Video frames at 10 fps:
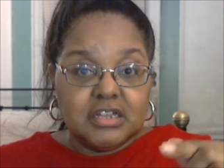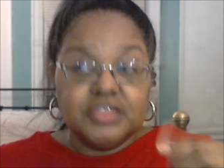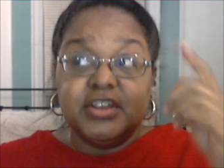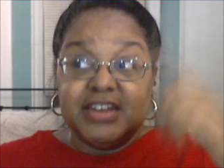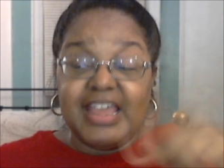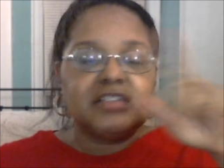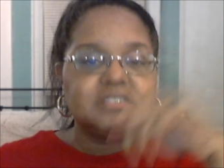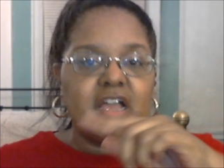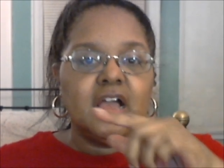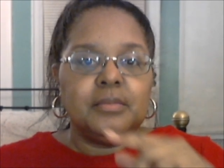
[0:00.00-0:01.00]
the next
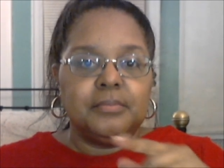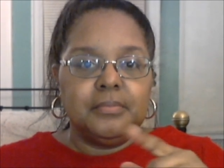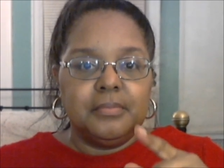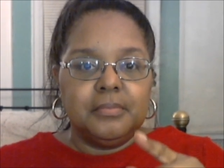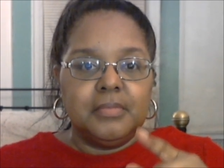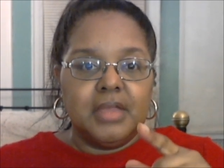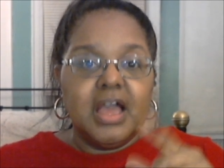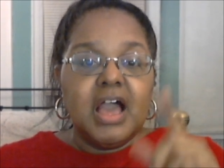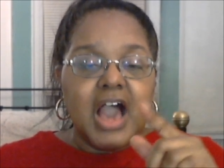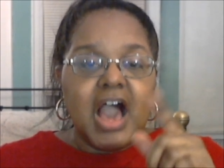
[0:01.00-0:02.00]
time
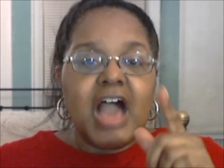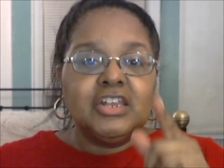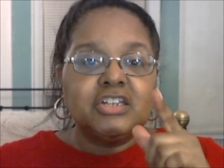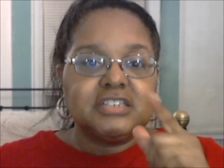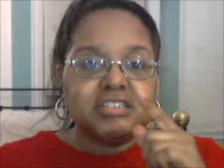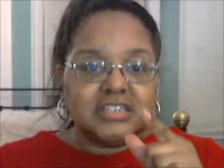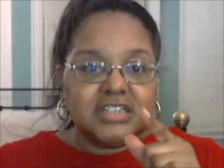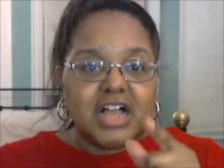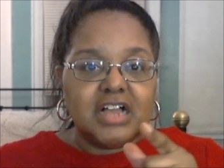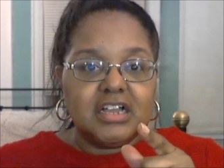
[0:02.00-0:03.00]
I looked at the
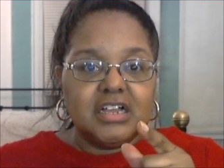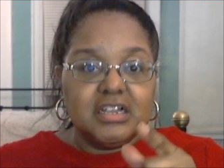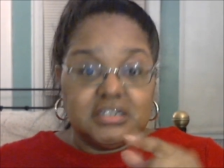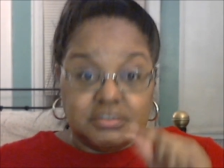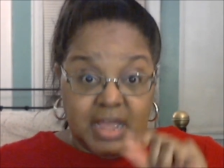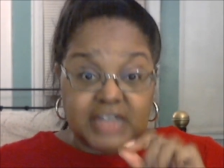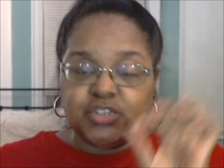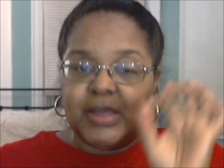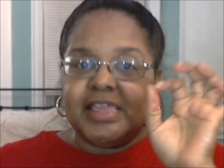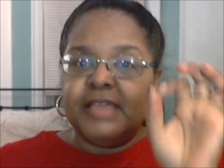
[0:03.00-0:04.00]
clock, mind
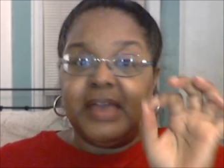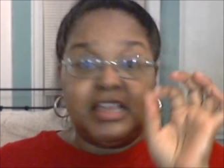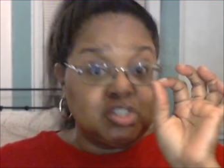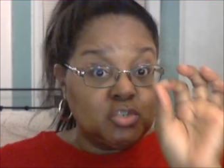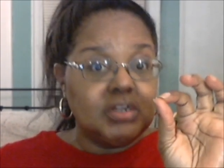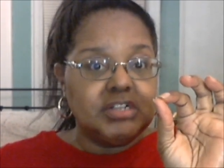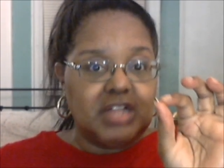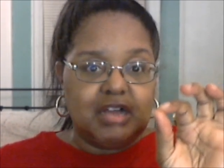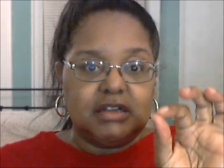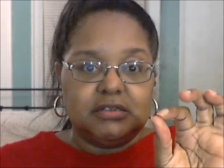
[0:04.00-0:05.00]
you, I came back at 2
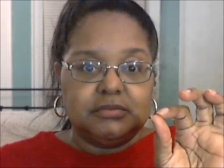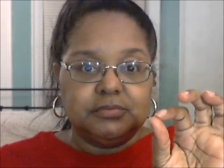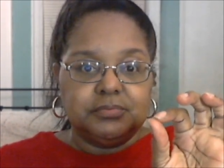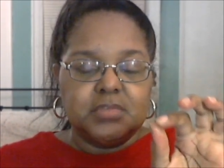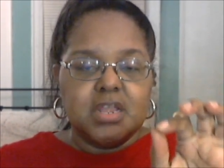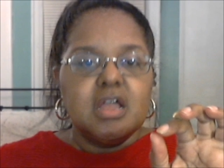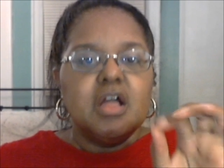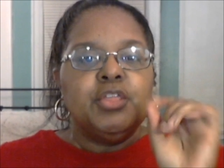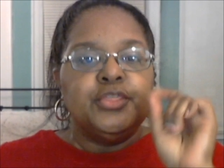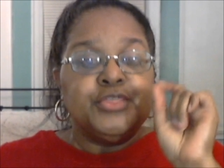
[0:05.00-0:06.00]
o'clock.
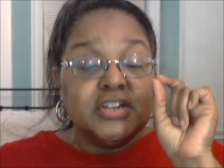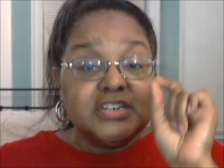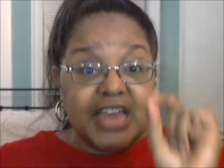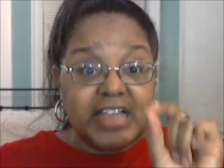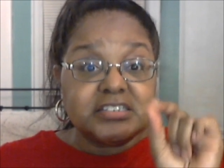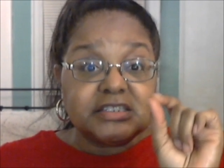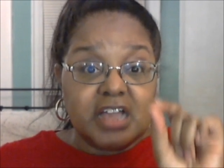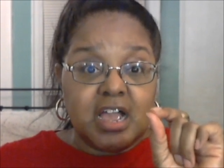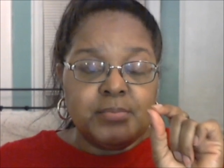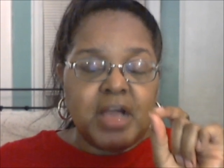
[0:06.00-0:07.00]
The next
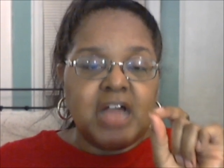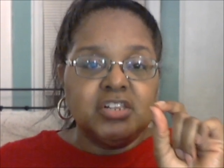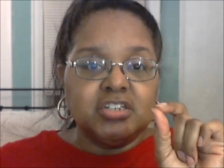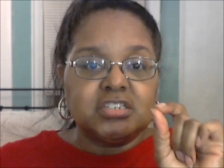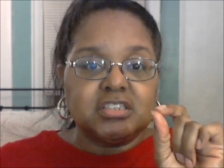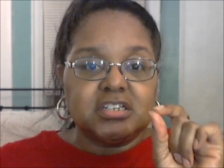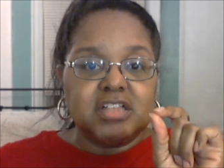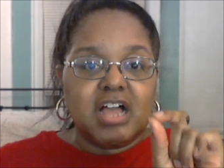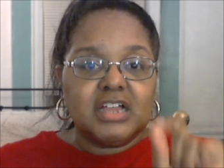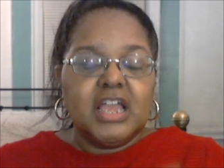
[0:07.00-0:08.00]
time I looked at the
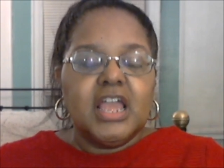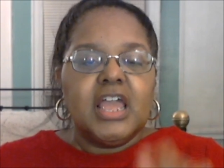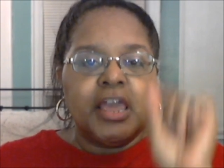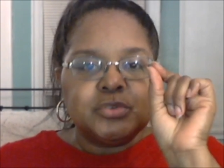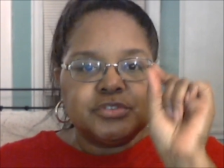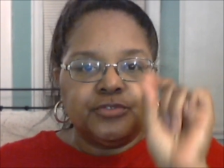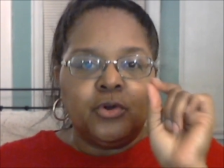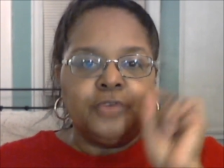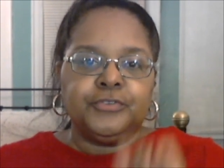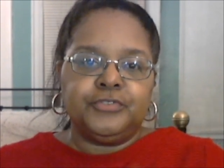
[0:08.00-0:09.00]
clock, it was
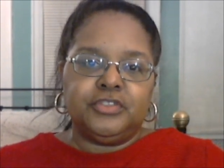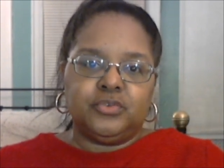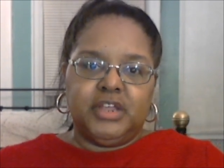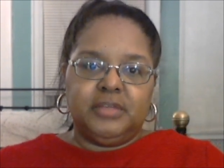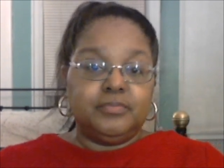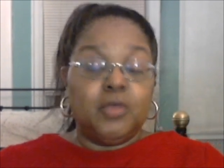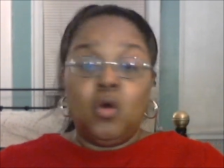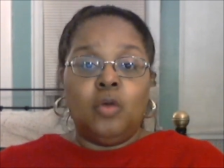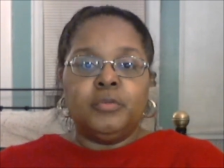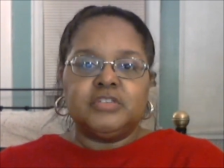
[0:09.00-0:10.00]
4.53,
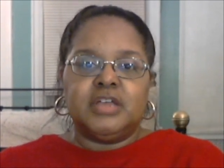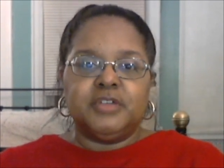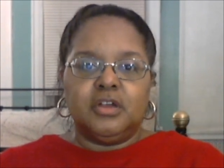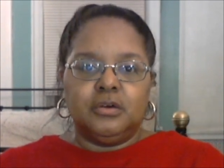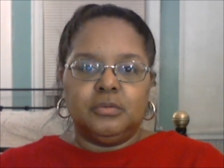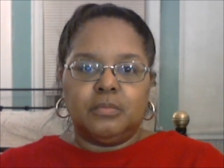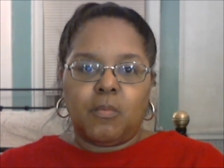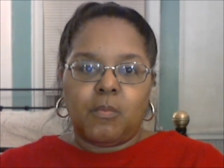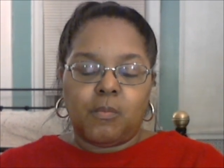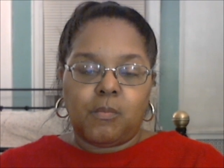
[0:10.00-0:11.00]
almost time to go home.
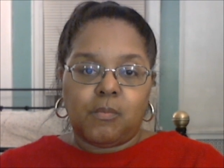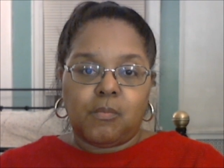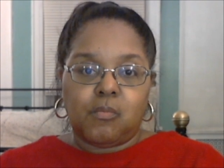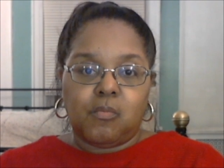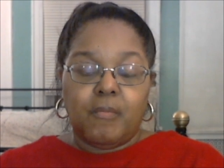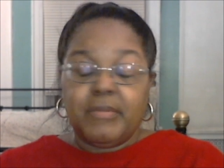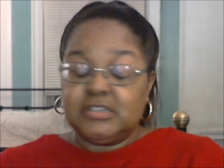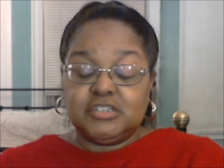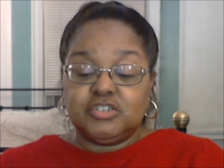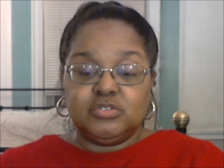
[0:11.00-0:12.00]
I
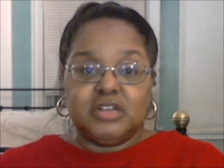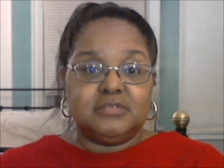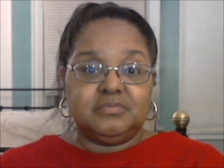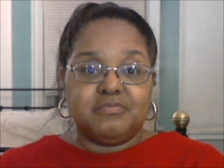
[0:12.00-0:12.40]
kid you not.